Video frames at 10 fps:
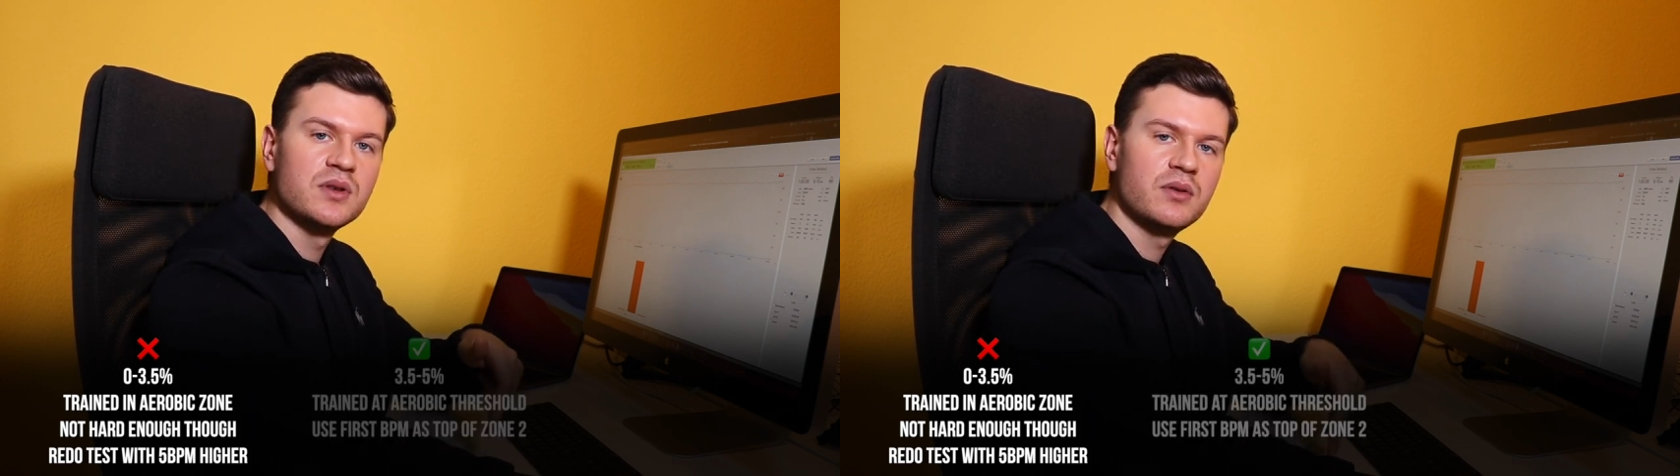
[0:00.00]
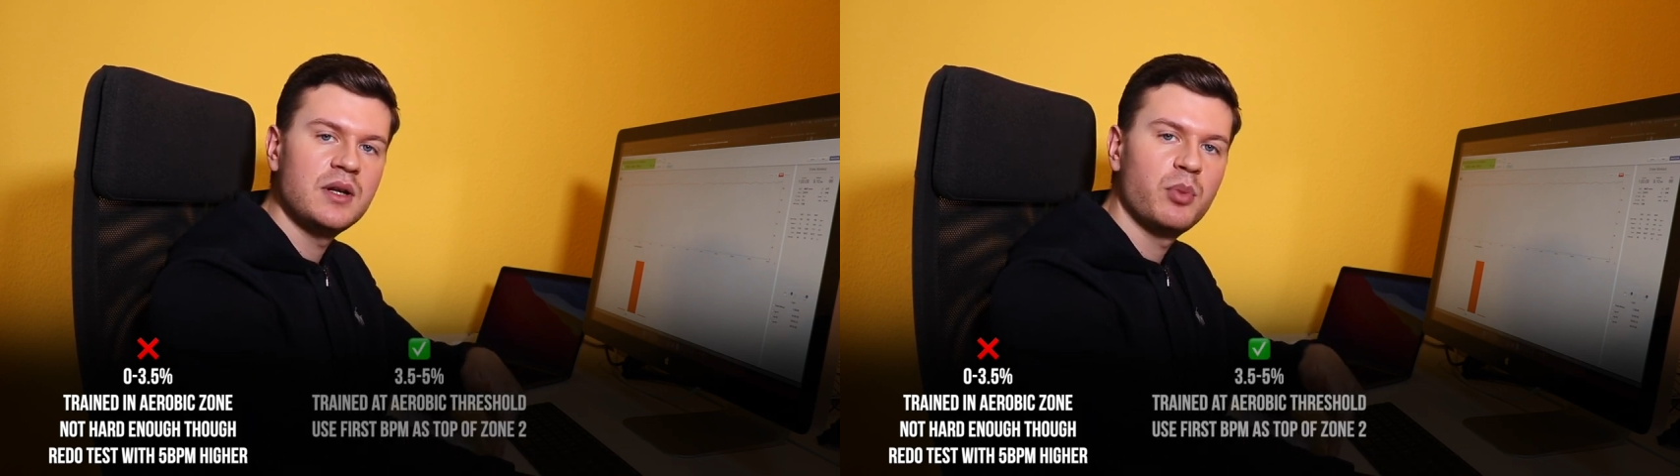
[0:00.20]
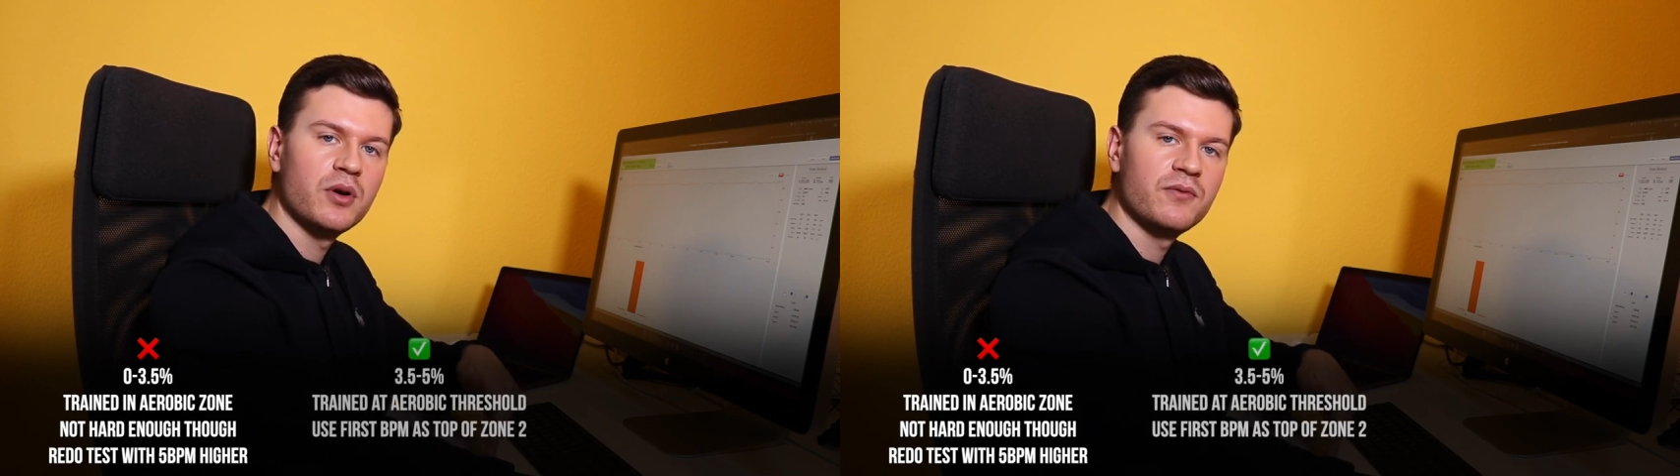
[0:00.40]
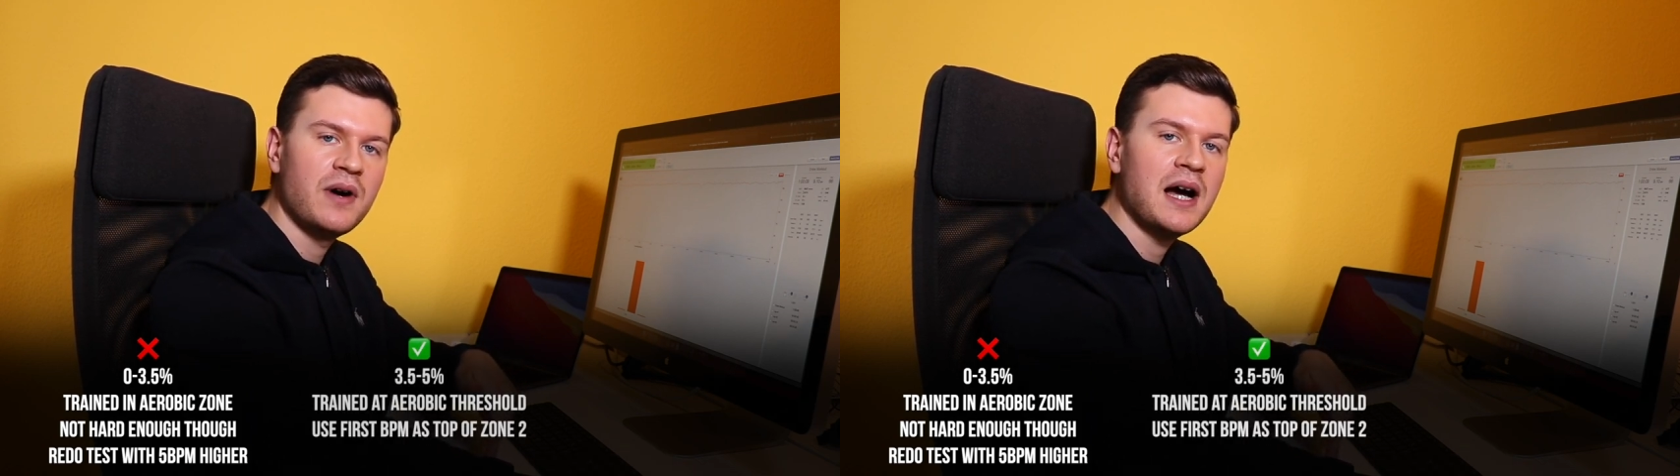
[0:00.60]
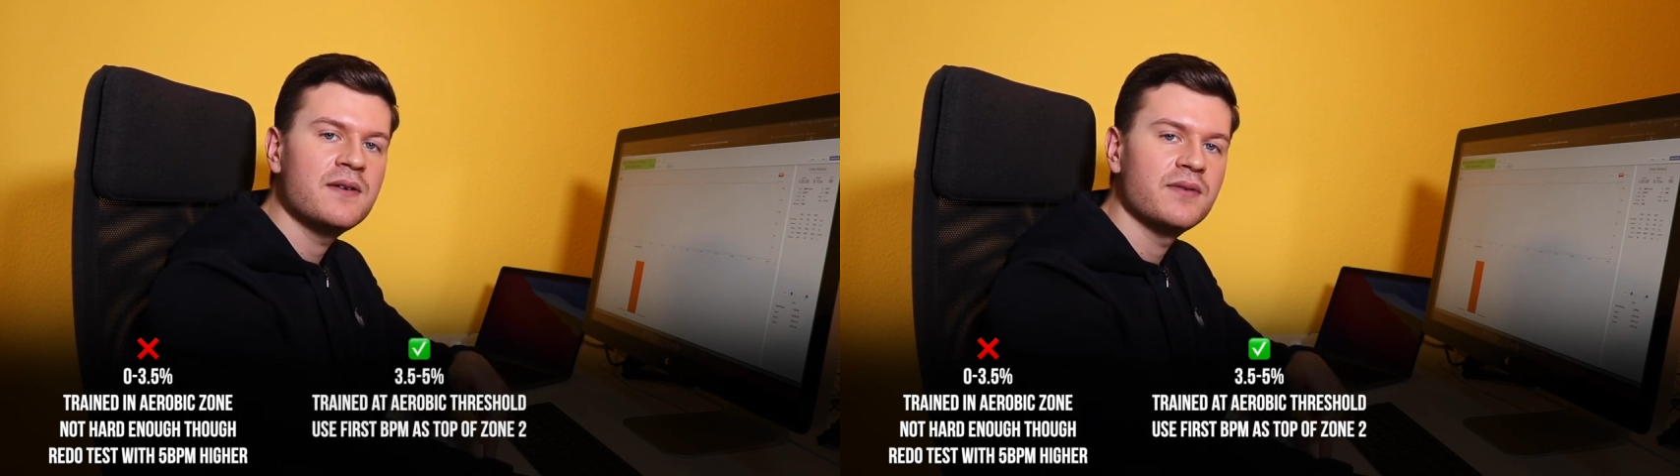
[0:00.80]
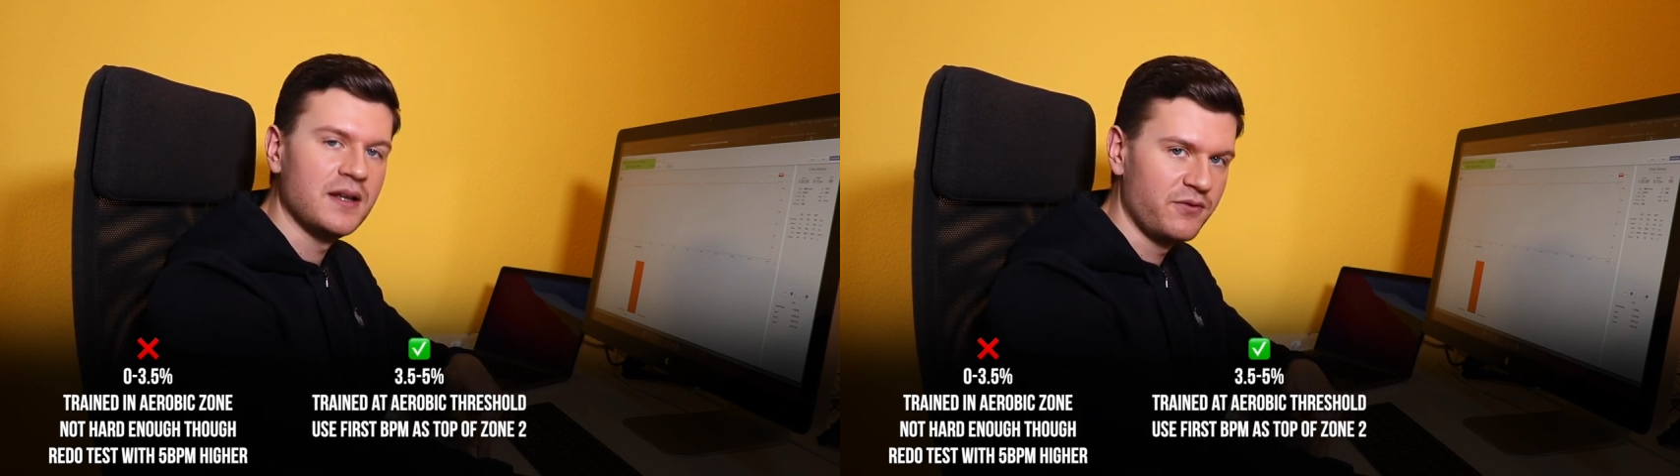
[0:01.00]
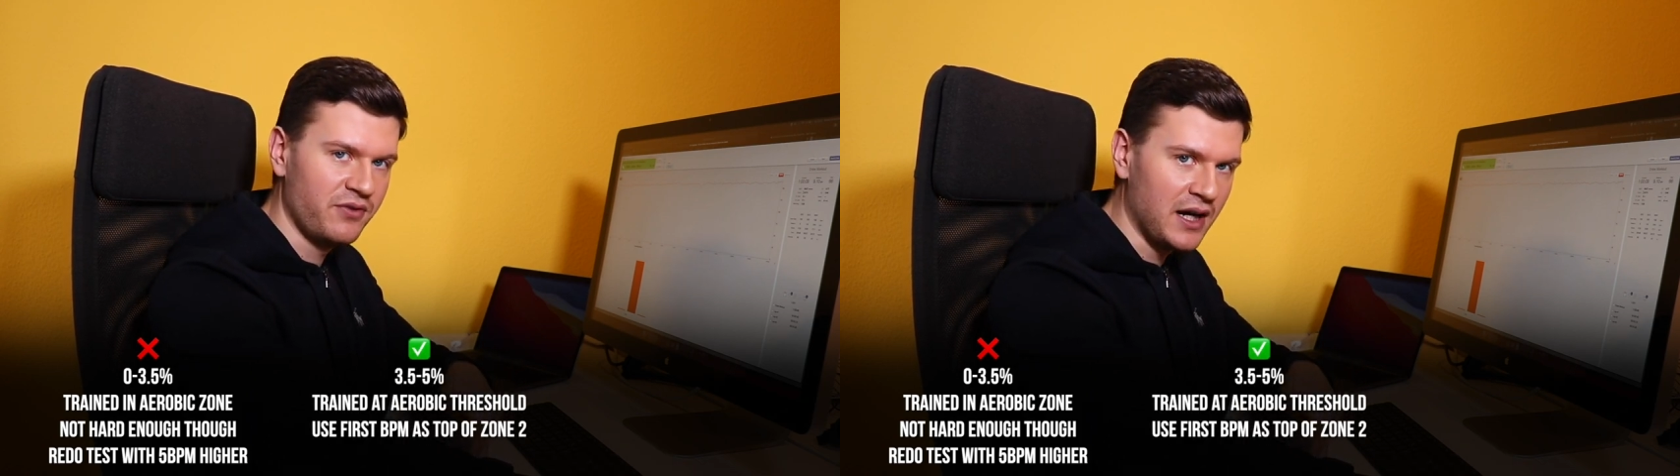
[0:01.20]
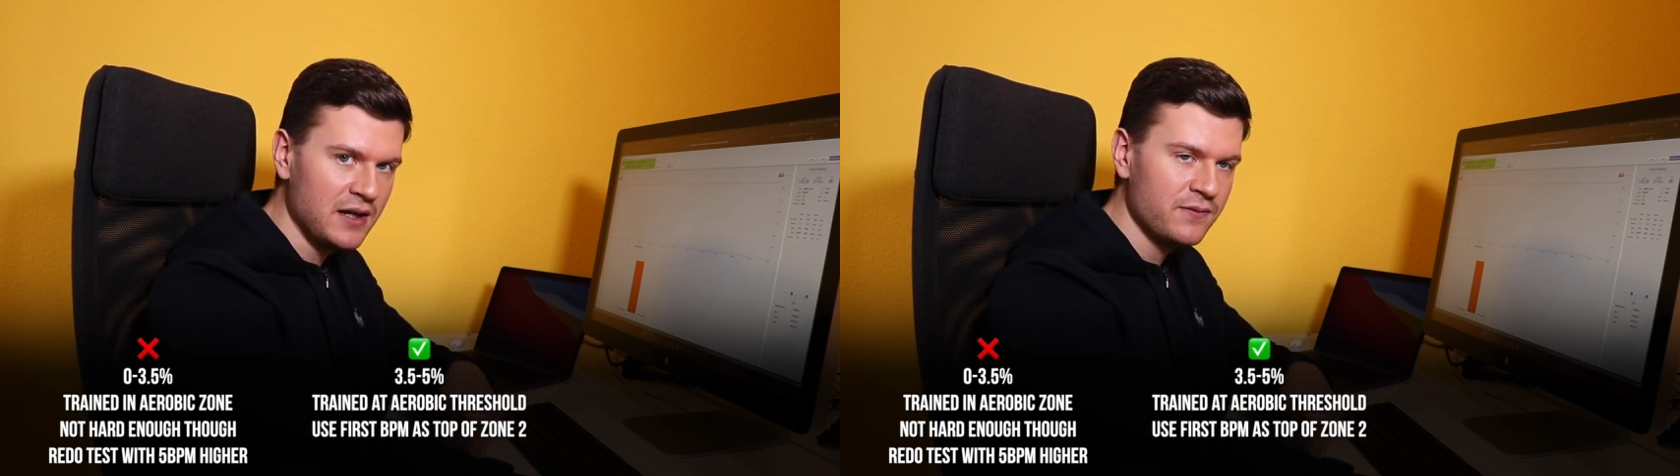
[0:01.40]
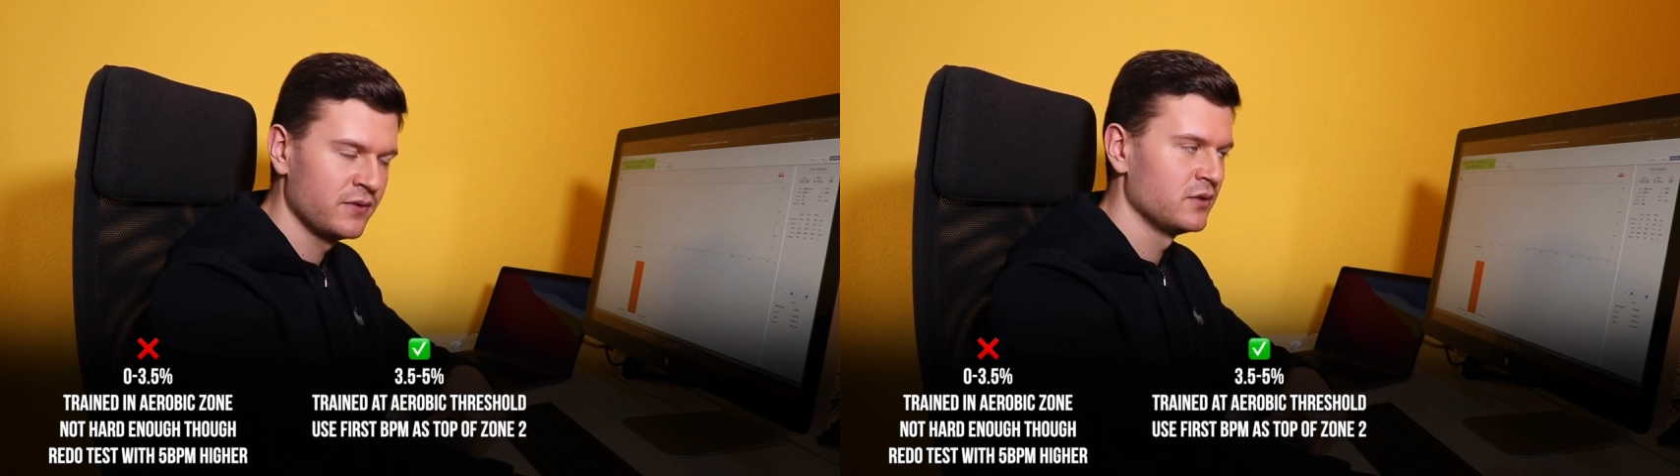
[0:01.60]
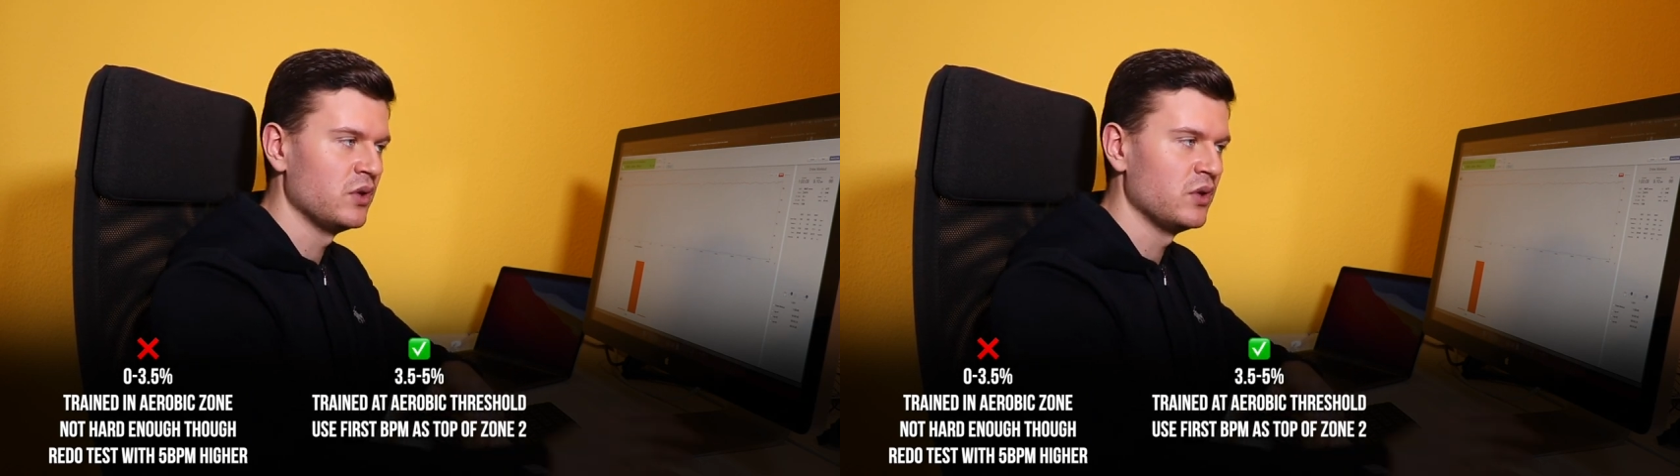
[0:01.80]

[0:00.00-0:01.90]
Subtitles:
3.5 and 5,